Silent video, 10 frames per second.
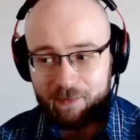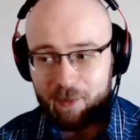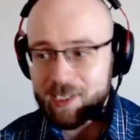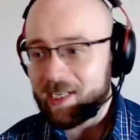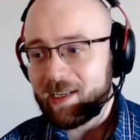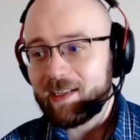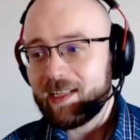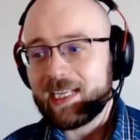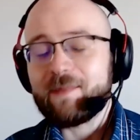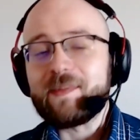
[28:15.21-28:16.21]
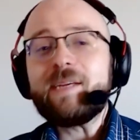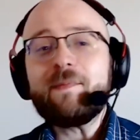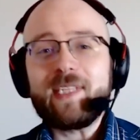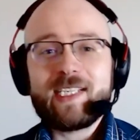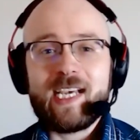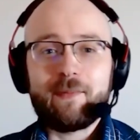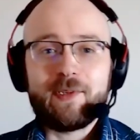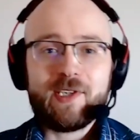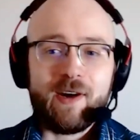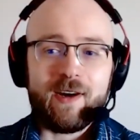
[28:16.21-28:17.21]
So for like some simple
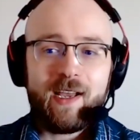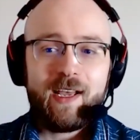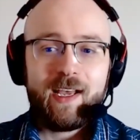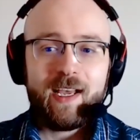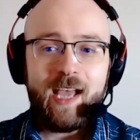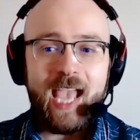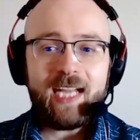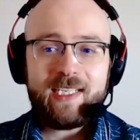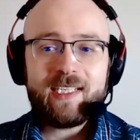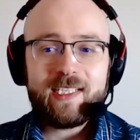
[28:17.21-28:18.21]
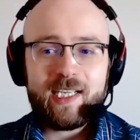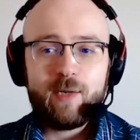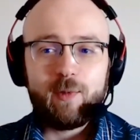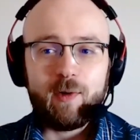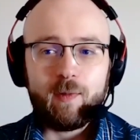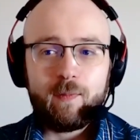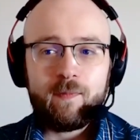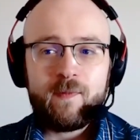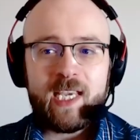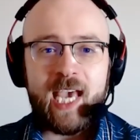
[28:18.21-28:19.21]
examples are, AT&T will
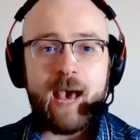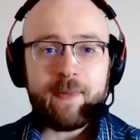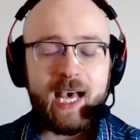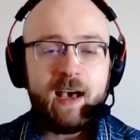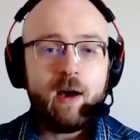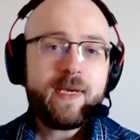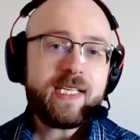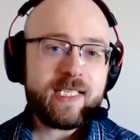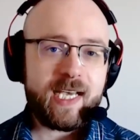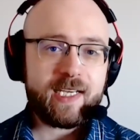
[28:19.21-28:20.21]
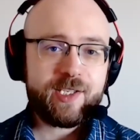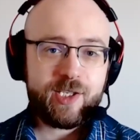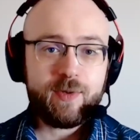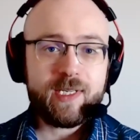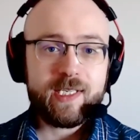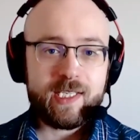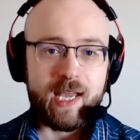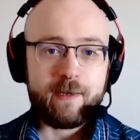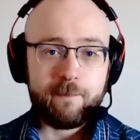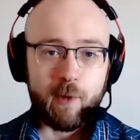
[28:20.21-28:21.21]
cap how many texts you can
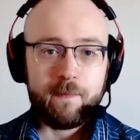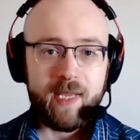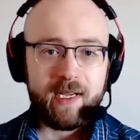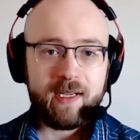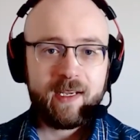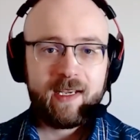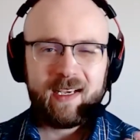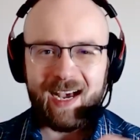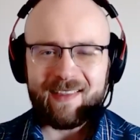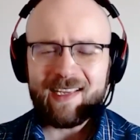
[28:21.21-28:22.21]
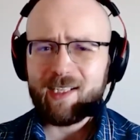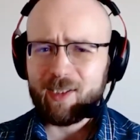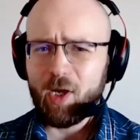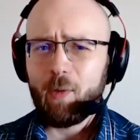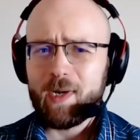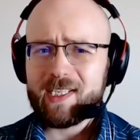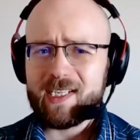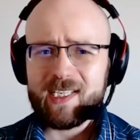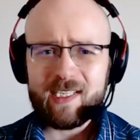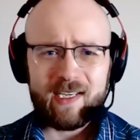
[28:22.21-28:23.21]
send per minute. I think the lowest
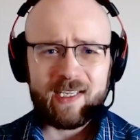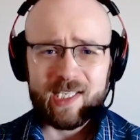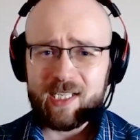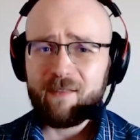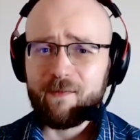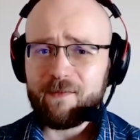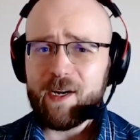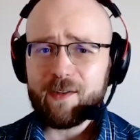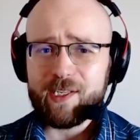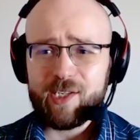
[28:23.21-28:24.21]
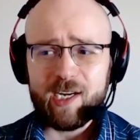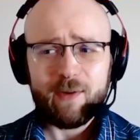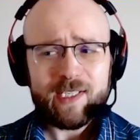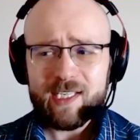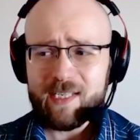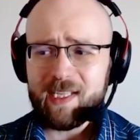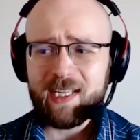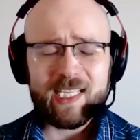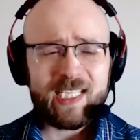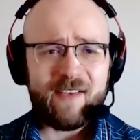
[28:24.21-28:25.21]
is still fairly generous. It's something
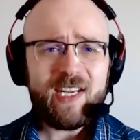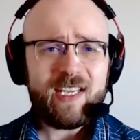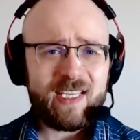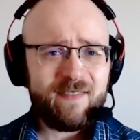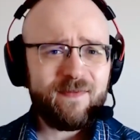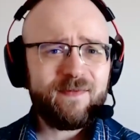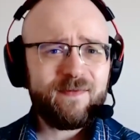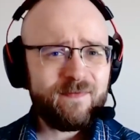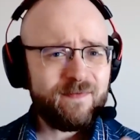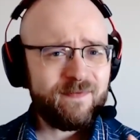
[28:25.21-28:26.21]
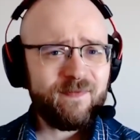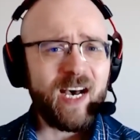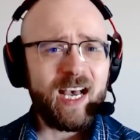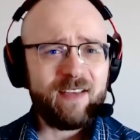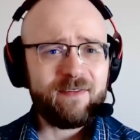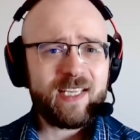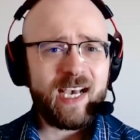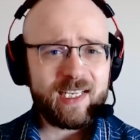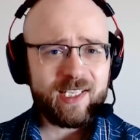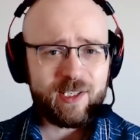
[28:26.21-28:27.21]
like 75
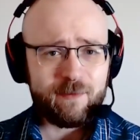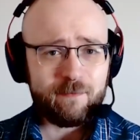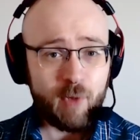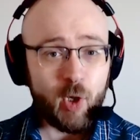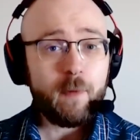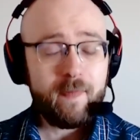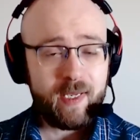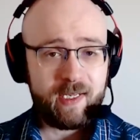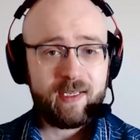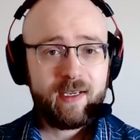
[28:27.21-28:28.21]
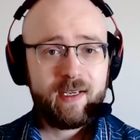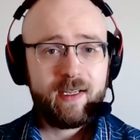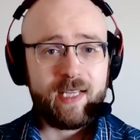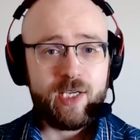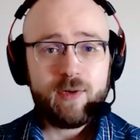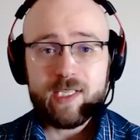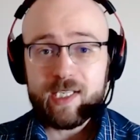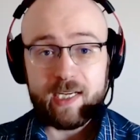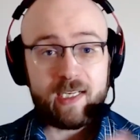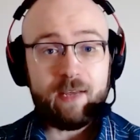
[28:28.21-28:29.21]
texts per minute that you can
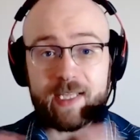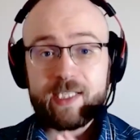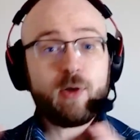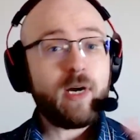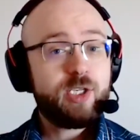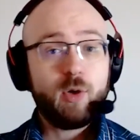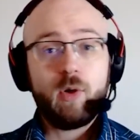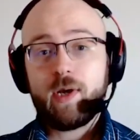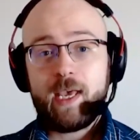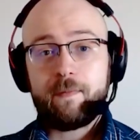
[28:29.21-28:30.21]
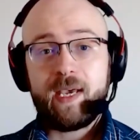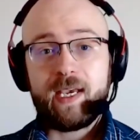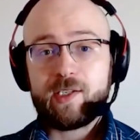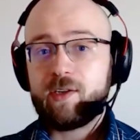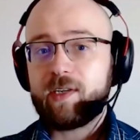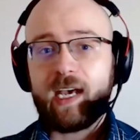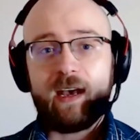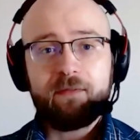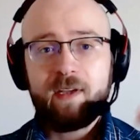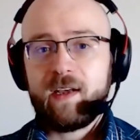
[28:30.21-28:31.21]
send. And now that's across your whole campaign. So you could
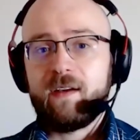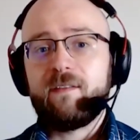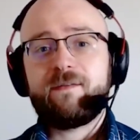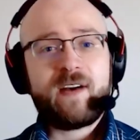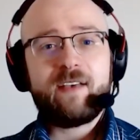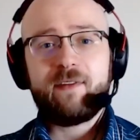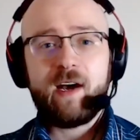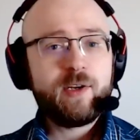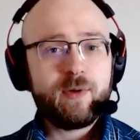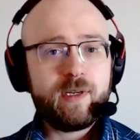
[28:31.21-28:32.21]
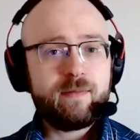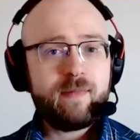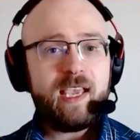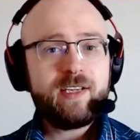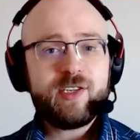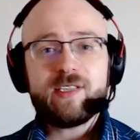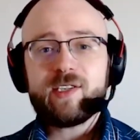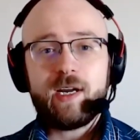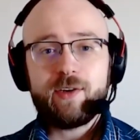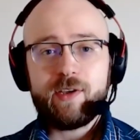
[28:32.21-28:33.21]
have 500 agents
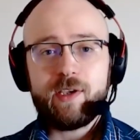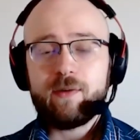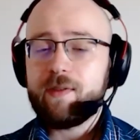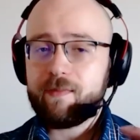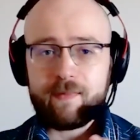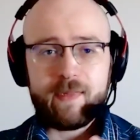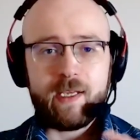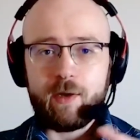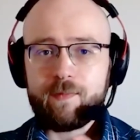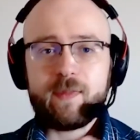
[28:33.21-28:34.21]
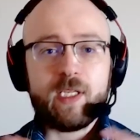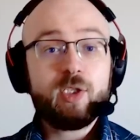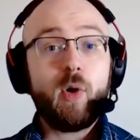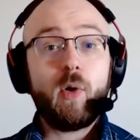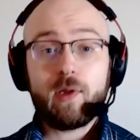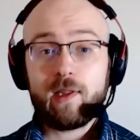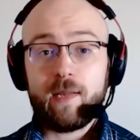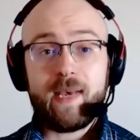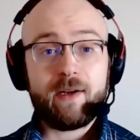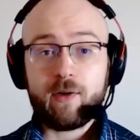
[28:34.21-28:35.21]
under you. And, you know, the total
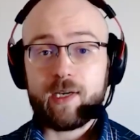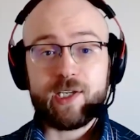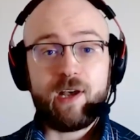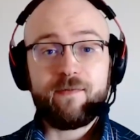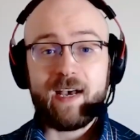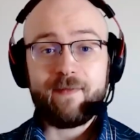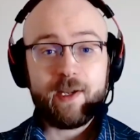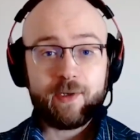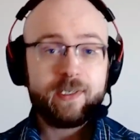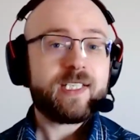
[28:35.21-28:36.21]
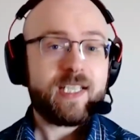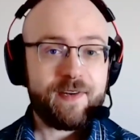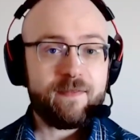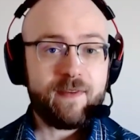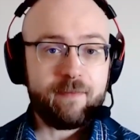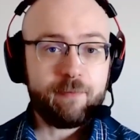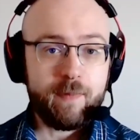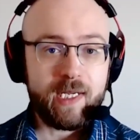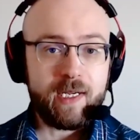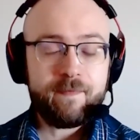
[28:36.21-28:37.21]
amount across all 500 is 75 per
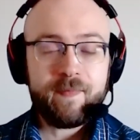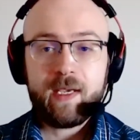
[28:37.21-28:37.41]
minute.